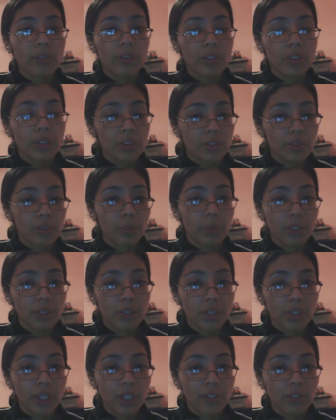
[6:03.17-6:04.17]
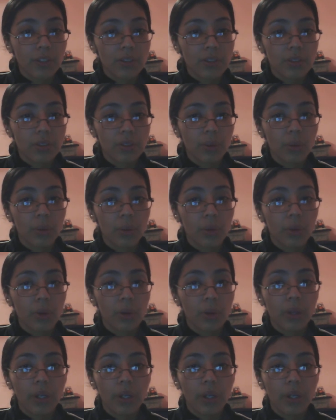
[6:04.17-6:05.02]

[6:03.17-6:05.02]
it needs to be changed or